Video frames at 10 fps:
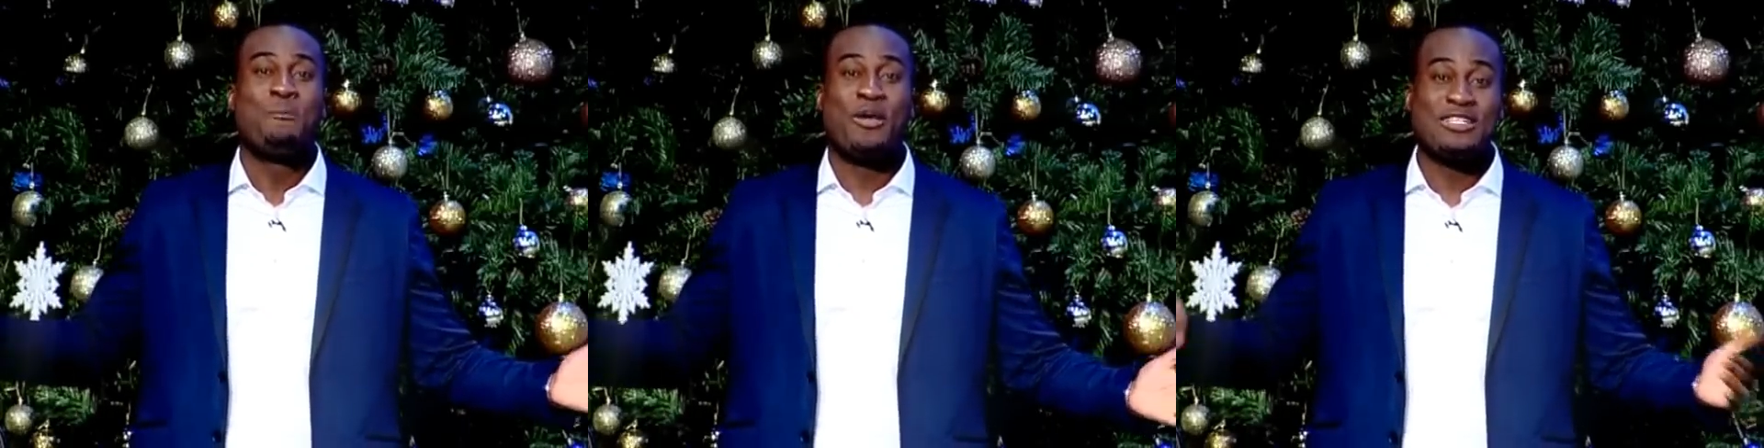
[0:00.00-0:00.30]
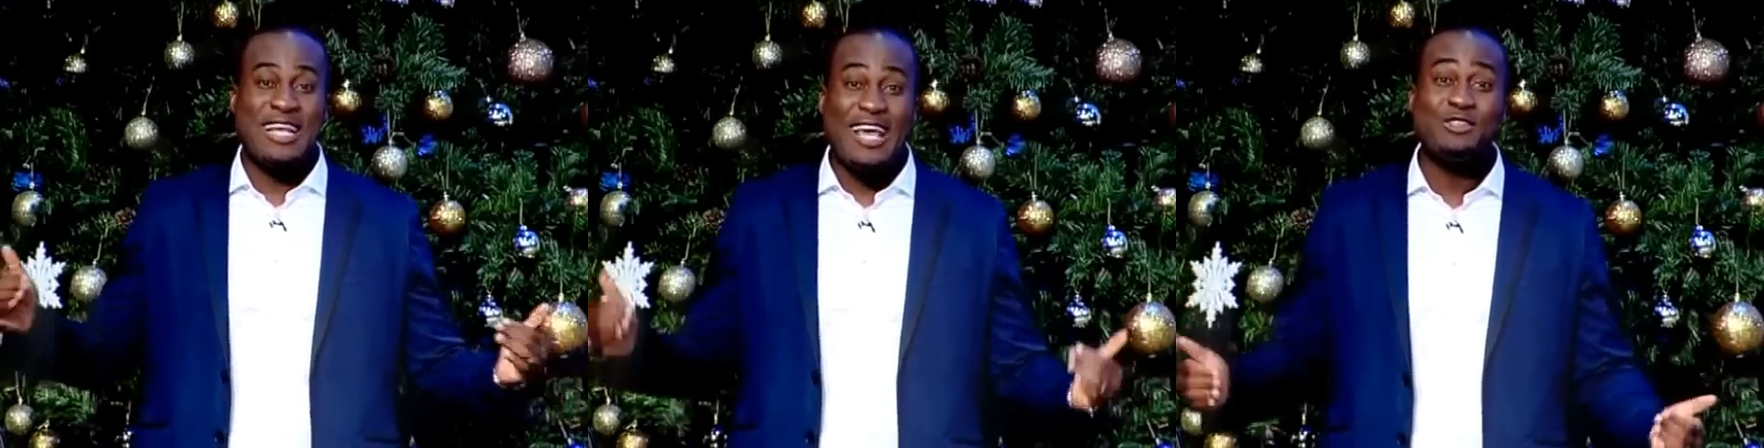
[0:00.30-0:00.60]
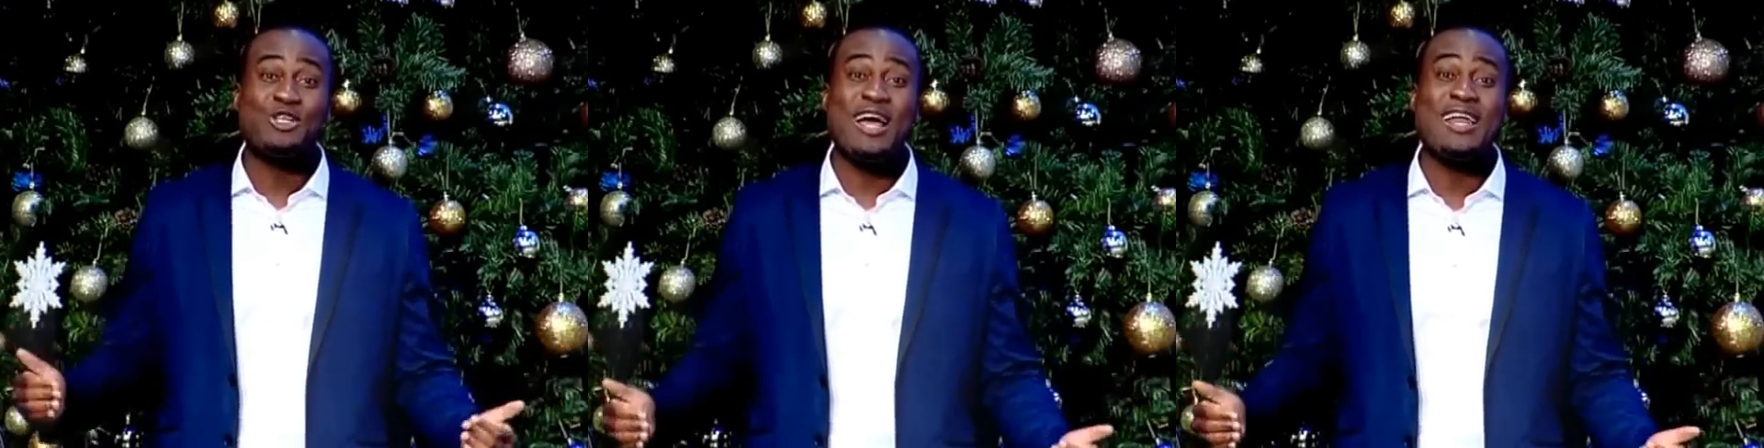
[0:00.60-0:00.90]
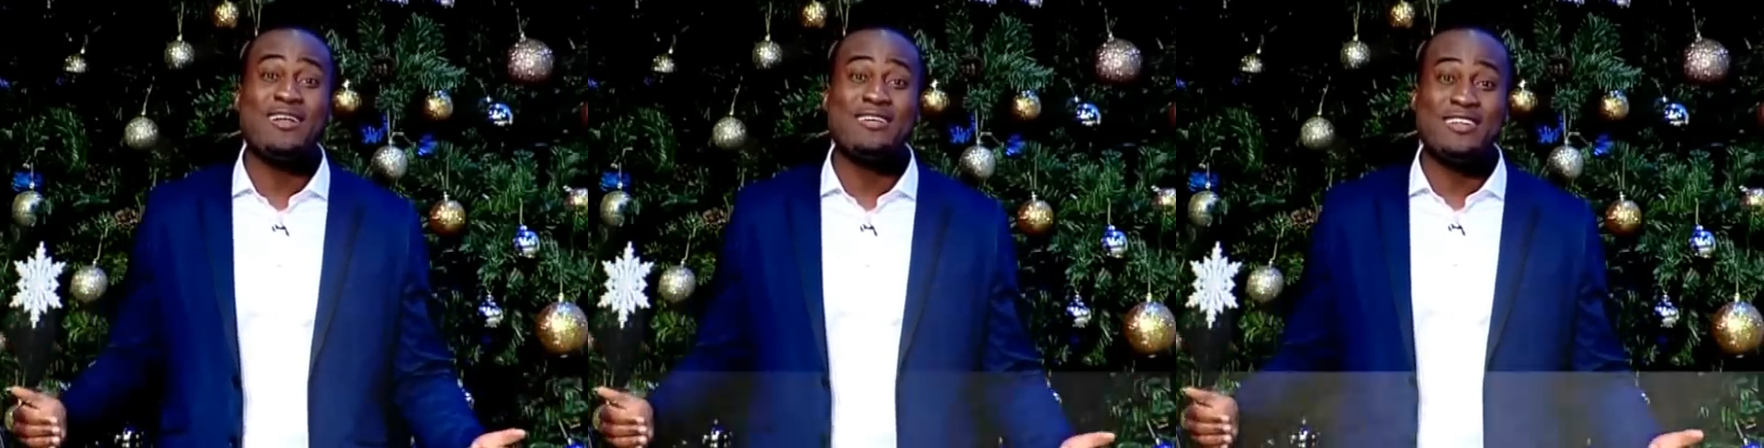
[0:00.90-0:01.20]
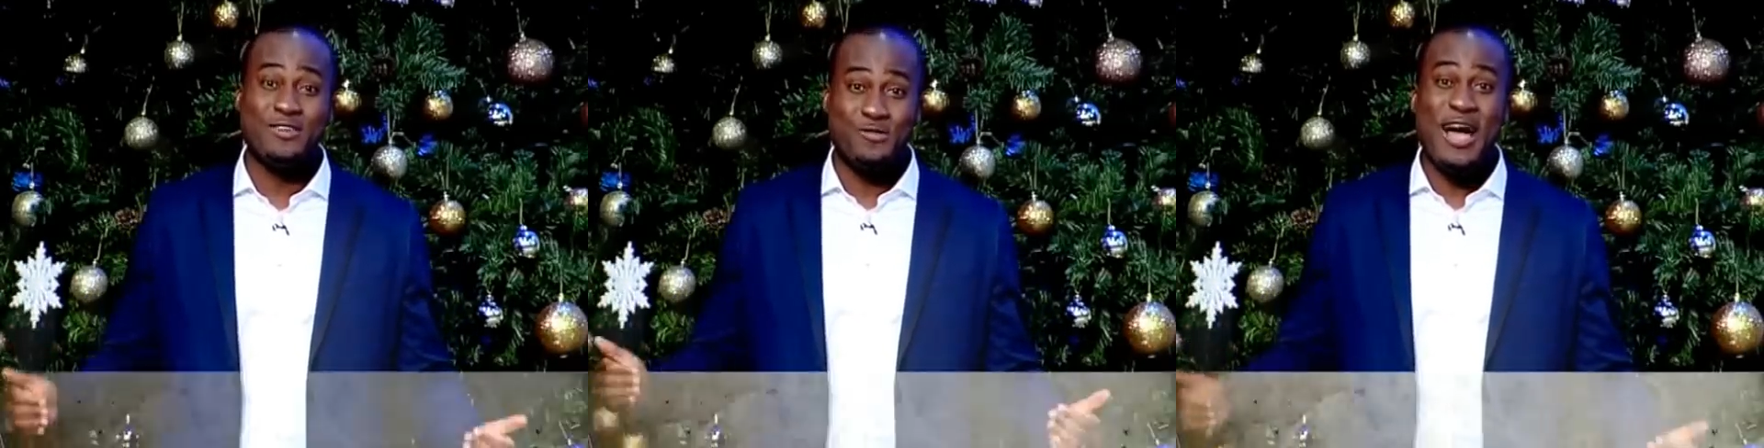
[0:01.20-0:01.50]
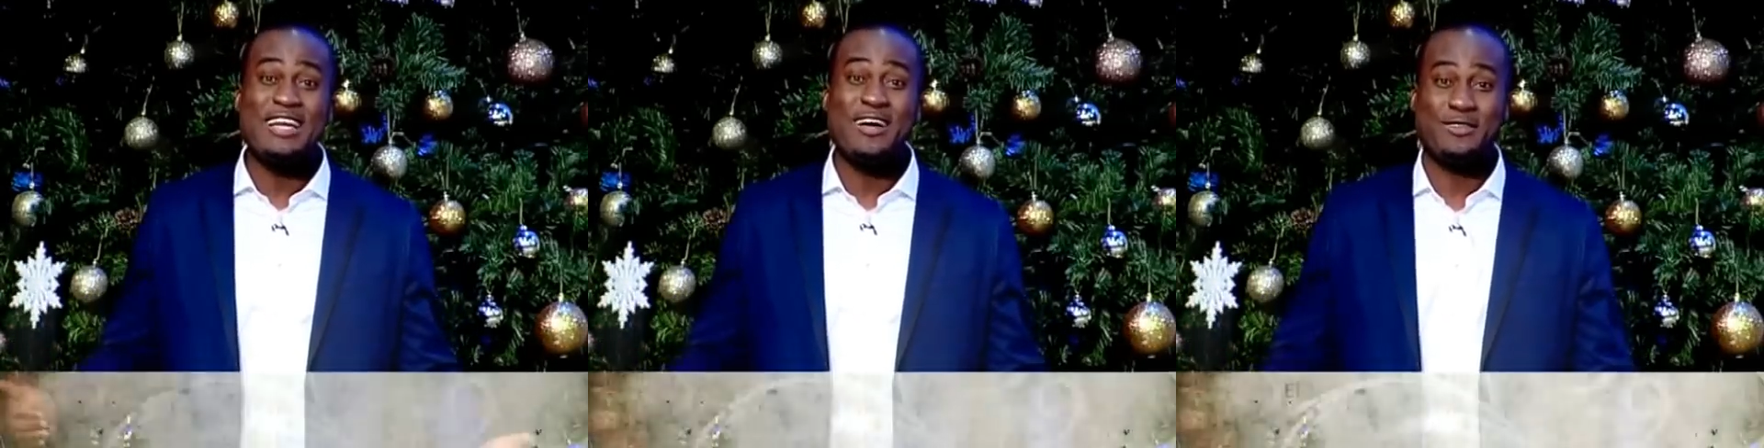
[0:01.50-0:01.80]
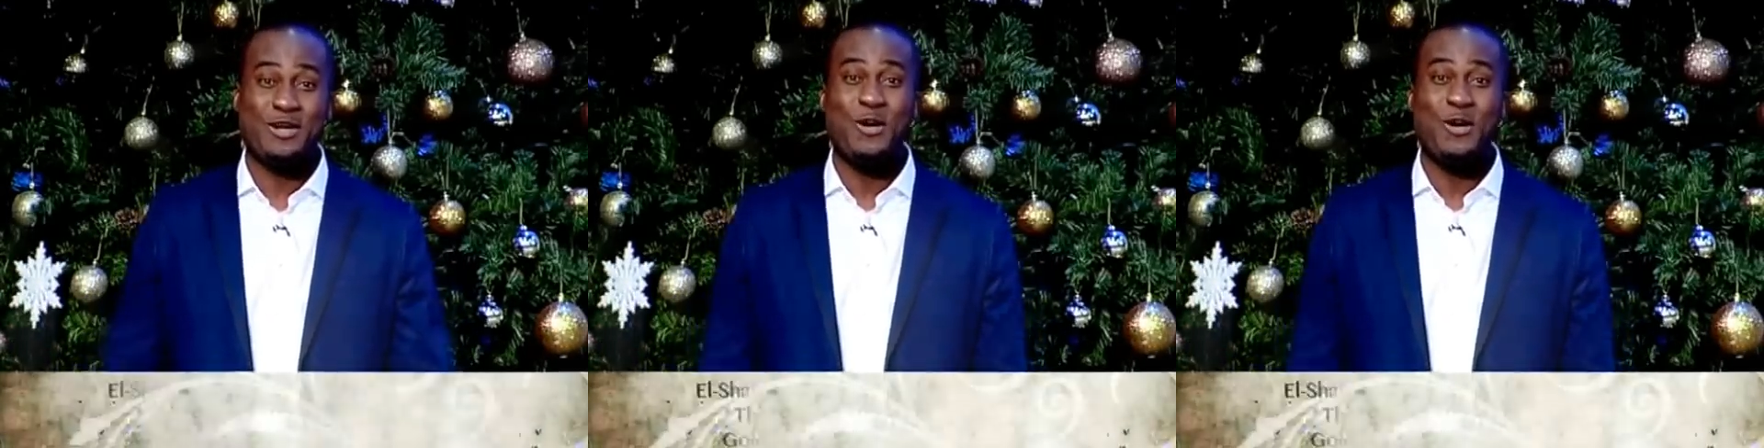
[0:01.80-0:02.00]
because at El Shaddai London, right here at the